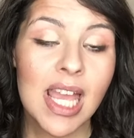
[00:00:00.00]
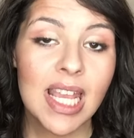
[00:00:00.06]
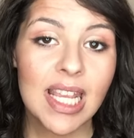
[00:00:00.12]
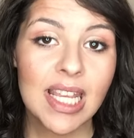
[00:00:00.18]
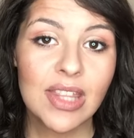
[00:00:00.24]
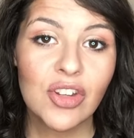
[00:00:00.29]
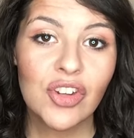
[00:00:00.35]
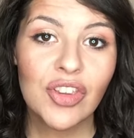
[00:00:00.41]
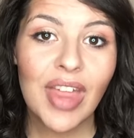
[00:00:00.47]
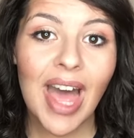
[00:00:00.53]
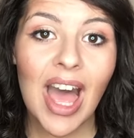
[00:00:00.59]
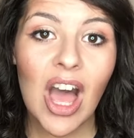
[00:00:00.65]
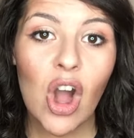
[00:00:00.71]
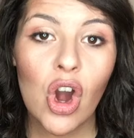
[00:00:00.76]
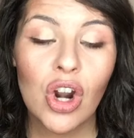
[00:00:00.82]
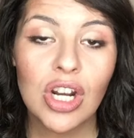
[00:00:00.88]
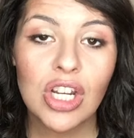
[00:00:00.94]
Either
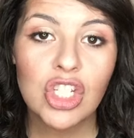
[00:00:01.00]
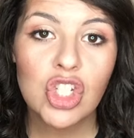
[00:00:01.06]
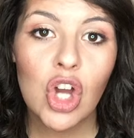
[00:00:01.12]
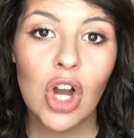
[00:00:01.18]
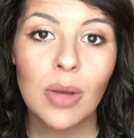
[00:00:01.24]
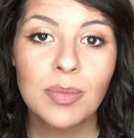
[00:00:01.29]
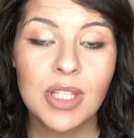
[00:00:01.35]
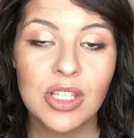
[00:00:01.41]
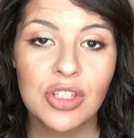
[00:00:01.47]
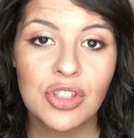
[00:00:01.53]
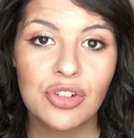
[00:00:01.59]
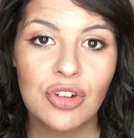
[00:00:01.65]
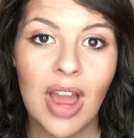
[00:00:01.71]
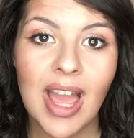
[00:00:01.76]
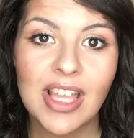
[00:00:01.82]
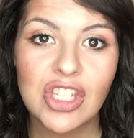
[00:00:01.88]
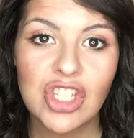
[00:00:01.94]
that or adopt a
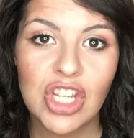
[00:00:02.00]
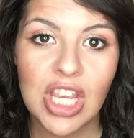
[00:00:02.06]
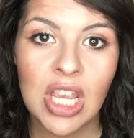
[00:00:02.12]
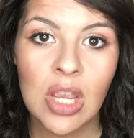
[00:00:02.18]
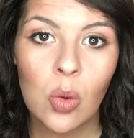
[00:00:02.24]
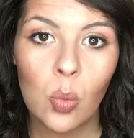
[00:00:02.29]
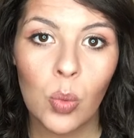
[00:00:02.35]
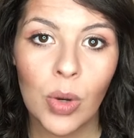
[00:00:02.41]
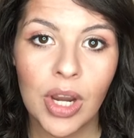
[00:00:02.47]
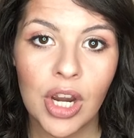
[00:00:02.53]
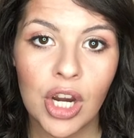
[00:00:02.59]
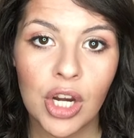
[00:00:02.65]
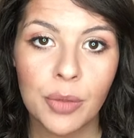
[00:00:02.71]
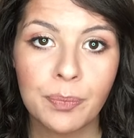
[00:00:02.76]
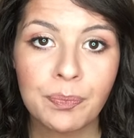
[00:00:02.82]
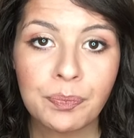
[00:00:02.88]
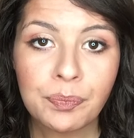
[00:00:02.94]
strategy
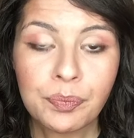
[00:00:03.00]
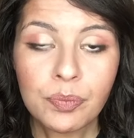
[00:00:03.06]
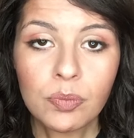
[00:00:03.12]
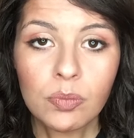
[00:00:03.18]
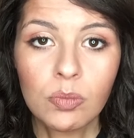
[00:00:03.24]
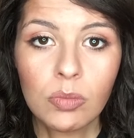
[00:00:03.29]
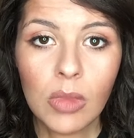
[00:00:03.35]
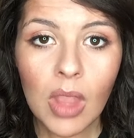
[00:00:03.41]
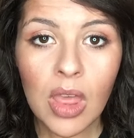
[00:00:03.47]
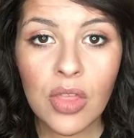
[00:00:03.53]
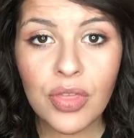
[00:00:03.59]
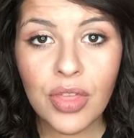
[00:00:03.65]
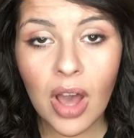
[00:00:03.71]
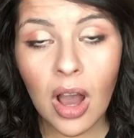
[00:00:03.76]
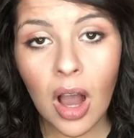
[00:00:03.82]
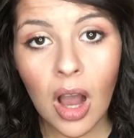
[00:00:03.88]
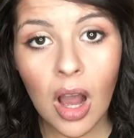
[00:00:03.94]
where
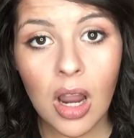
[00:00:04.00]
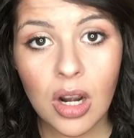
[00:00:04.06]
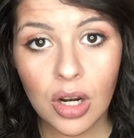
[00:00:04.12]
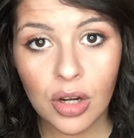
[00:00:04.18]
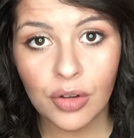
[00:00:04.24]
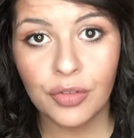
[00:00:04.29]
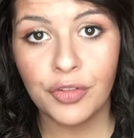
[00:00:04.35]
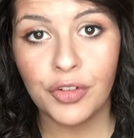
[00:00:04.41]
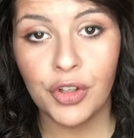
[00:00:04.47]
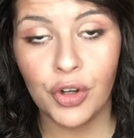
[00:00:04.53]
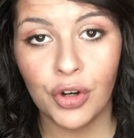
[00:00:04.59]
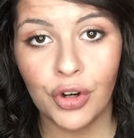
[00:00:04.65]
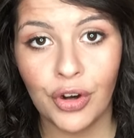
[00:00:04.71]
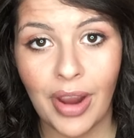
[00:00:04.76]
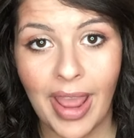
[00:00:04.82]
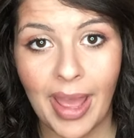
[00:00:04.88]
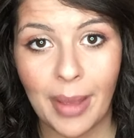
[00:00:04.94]
the heart of
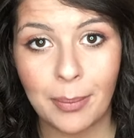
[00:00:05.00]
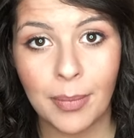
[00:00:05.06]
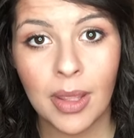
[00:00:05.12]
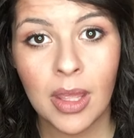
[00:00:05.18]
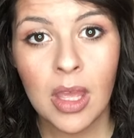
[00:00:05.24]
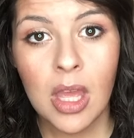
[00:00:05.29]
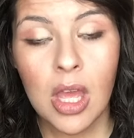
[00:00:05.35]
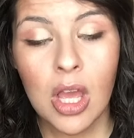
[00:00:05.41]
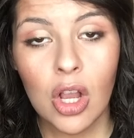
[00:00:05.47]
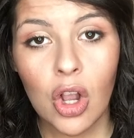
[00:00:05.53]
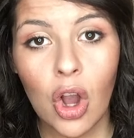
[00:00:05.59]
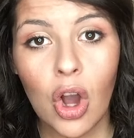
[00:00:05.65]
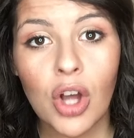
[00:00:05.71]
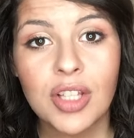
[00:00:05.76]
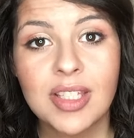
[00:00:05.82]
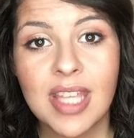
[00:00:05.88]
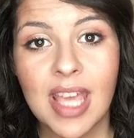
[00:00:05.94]
your
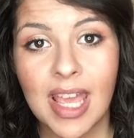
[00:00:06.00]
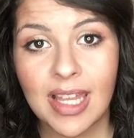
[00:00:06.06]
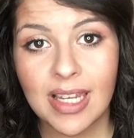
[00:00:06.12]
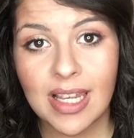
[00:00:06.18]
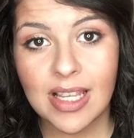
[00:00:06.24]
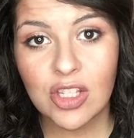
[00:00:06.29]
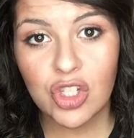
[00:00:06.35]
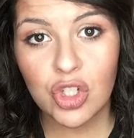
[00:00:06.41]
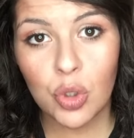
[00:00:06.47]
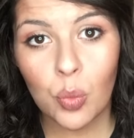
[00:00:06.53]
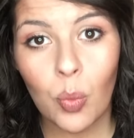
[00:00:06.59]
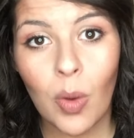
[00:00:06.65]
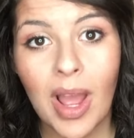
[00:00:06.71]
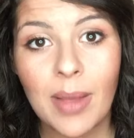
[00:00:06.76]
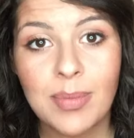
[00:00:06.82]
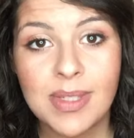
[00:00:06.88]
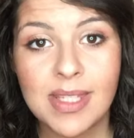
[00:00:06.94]
content is your
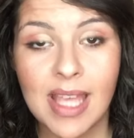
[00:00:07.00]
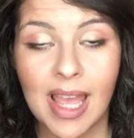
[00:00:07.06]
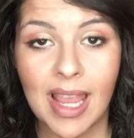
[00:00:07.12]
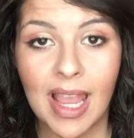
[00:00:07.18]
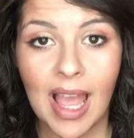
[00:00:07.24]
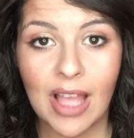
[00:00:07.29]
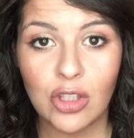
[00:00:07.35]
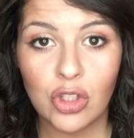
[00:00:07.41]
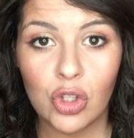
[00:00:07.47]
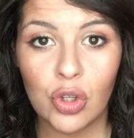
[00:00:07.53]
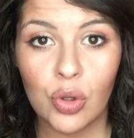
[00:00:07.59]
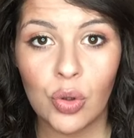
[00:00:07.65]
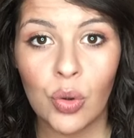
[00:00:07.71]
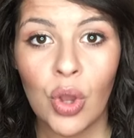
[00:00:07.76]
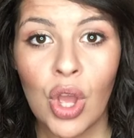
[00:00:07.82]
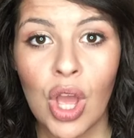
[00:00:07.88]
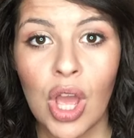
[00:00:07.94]
website, and
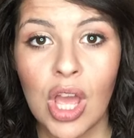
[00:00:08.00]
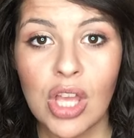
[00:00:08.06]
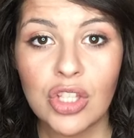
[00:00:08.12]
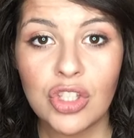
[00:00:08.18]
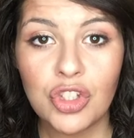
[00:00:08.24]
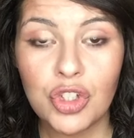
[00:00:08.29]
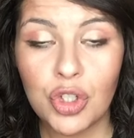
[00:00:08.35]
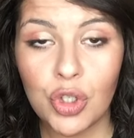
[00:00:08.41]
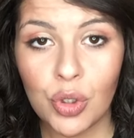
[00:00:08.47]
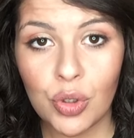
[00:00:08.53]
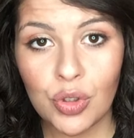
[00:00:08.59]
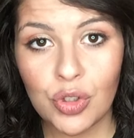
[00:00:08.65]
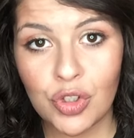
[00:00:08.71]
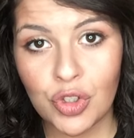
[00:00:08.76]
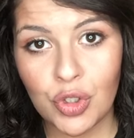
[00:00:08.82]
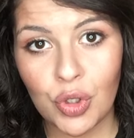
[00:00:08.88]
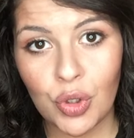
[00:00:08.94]
you
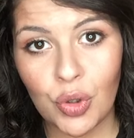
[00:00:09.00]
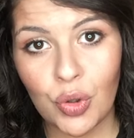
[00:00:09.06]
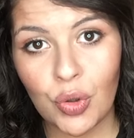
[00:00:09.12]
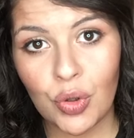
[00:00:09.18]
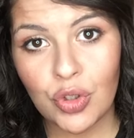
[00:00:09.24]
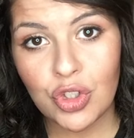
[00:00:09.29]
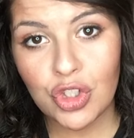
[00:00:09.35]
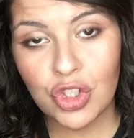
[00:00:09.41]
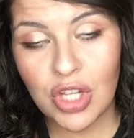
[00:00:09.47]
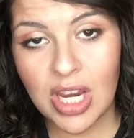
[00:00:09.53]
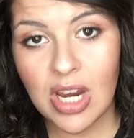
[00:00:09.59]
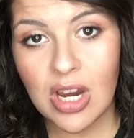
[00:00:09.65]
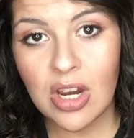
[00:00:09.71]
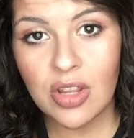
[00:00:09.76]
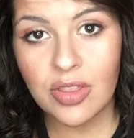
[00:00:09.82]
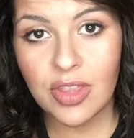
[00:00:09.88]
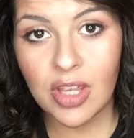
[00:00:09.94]
choose to
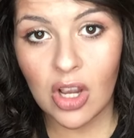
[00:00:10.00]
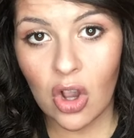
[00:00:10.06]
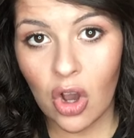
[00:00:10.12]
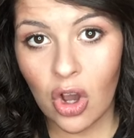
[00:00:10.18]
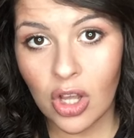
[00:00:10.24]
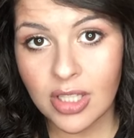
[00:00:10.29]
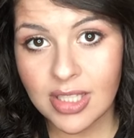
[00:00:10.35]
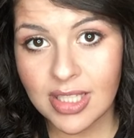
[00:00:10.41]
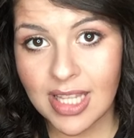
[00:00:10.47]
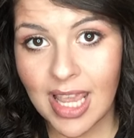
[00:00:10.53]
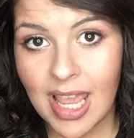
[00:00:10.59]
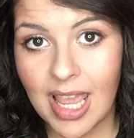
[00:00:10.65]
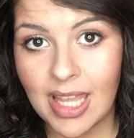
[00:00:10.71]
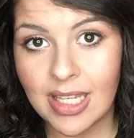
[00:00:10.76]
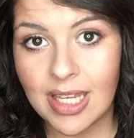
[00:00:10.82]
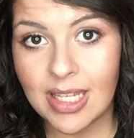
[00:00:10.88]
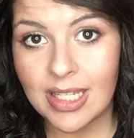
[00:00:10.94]
share the
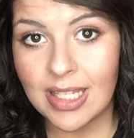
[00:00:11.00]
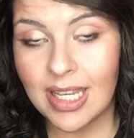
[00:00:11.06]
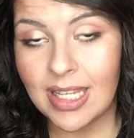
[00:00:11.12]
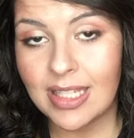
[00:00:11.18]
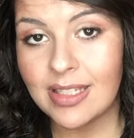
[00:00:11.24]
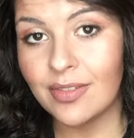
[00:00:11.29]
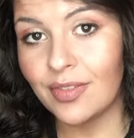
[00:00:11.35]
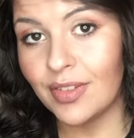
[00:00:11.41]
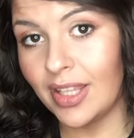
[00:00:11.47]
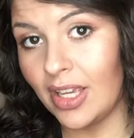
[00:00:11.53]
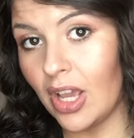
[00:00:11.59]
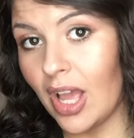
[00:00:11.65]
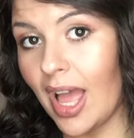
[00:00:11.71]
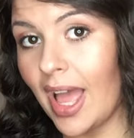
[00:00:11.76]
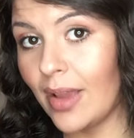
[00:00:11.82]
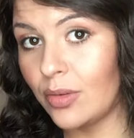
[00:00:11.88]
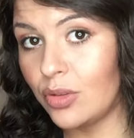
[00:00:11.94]
content natively
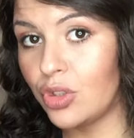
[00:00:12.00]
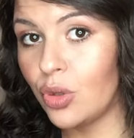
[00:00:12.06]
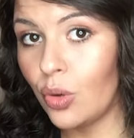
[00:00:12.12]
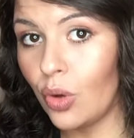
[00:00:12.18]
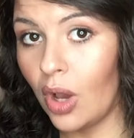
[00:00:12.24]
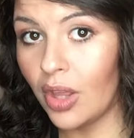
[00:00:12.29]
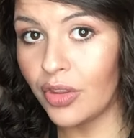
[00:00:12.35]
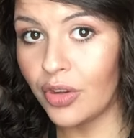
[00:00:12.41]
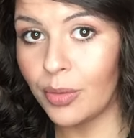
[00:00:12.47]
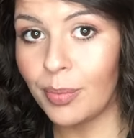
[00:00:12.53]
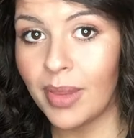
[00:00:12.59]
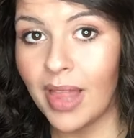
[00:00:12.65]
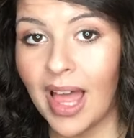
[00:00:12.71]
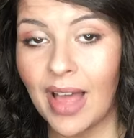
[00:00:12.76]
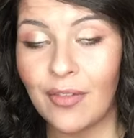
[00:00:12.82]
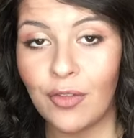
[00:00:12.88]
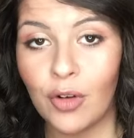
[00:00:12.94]
out to other
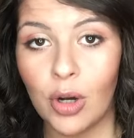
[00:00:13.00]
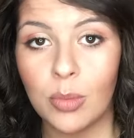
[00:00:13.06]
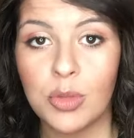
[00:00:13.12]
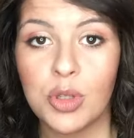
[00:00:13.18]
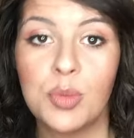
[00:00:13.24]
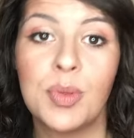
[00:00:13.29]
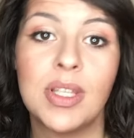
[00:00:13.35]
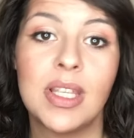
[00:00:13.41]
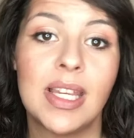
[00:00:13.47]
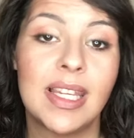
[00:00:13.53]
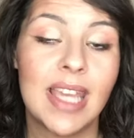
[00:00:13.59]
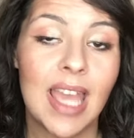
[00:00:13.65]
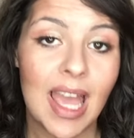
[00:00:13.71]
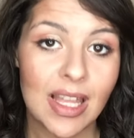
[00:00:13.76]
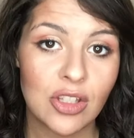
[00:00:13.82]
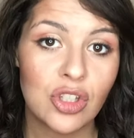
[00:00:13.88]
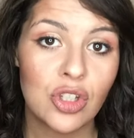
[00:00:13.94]
platforms, but
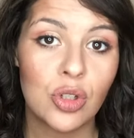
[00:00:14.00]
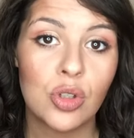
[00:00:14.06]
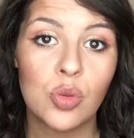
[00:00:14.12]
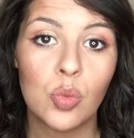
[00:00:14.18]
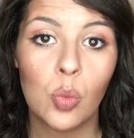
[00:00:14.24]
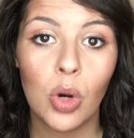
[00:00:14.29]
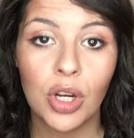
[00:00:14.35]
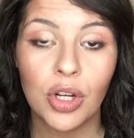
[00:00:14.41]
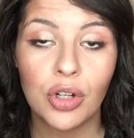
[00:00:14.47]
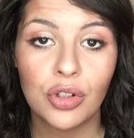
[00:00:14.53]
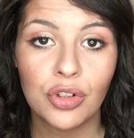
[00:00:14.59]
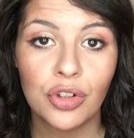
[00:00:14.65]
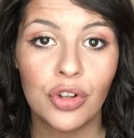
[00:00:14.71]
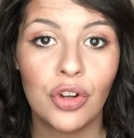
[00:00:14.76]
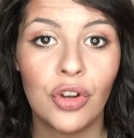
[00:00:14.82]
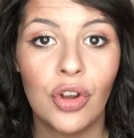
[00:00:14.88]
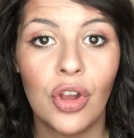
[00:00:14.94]
again, choose one or
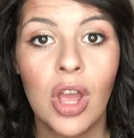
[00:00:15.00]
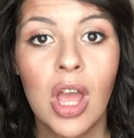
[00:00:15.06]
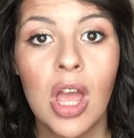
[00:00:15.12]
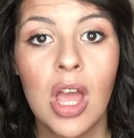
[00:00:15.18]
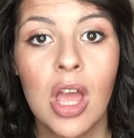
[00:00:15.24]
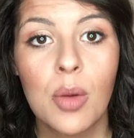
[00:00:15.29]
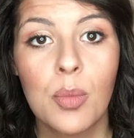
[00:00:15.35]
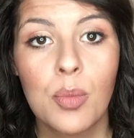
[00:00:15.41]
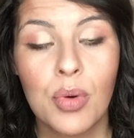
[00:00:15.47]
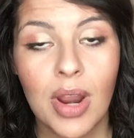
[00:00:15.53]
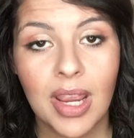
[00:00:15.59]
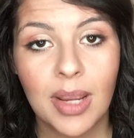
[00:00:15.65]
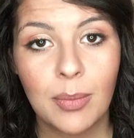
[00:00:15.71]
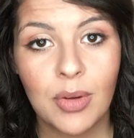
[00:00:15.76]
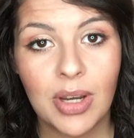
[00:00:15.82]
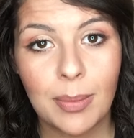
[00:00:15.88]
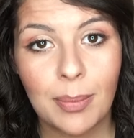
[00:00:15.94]
two
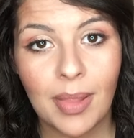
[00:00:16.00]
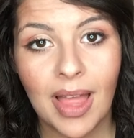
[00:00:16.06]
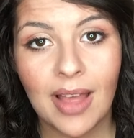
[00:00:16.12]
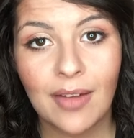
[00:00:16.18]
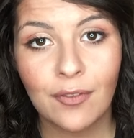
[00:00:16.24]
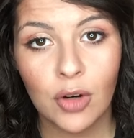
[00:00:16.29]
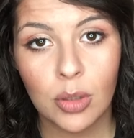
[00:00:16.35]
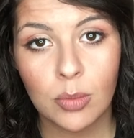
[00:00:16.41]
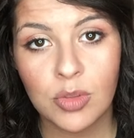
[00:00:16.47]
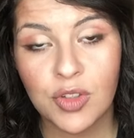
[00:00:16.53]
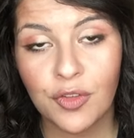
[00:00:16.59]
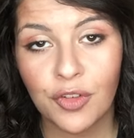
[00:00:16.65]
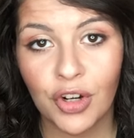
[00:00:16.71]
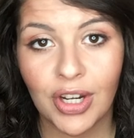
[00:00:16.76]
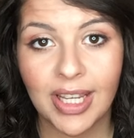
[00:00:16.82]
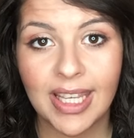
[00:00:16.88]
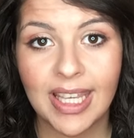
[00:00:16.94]
primary platforms
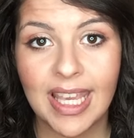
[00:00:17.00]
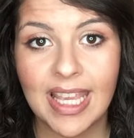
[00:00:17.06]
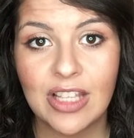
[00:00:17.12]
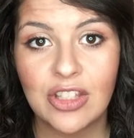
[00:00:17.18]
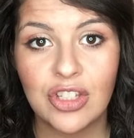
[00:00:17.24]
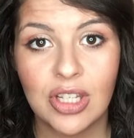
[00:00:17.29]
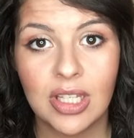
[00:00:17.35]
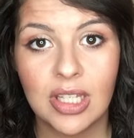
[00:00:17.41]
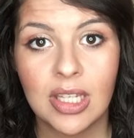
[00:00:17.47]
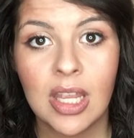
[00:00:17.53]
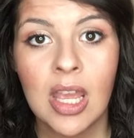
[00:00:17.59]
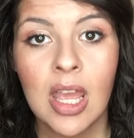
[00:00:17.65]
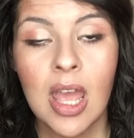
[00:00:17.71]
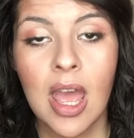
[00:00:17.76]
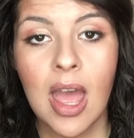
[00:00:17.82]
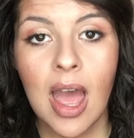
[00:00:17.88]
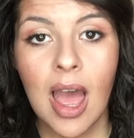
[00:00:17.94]
for engaging,
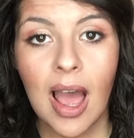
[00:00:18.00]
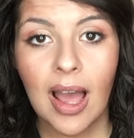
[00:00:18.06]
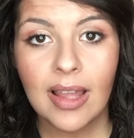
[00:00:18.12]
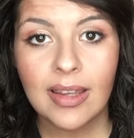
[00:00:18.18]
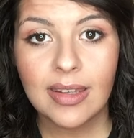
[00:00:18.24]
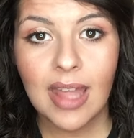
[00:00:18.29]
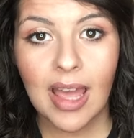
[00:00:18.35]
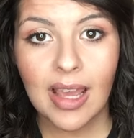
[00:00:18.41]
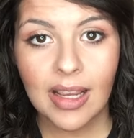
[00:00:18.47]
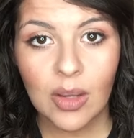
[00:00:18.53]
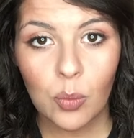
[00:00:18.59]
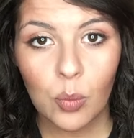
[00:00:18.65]
and that